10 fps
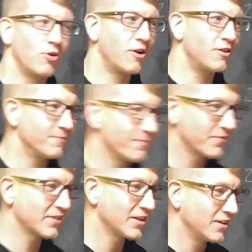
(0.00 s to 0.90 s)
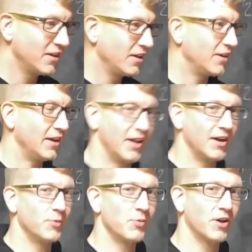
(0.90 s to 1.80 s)
wall,
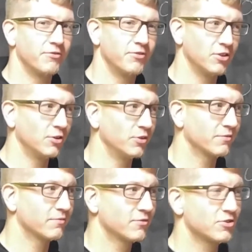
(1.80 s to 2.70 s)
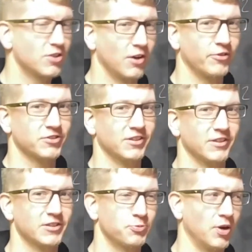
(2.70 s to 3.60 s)
and we want to fill it with stuff that's going
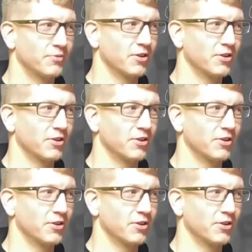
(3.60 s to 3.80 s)
to get us pumped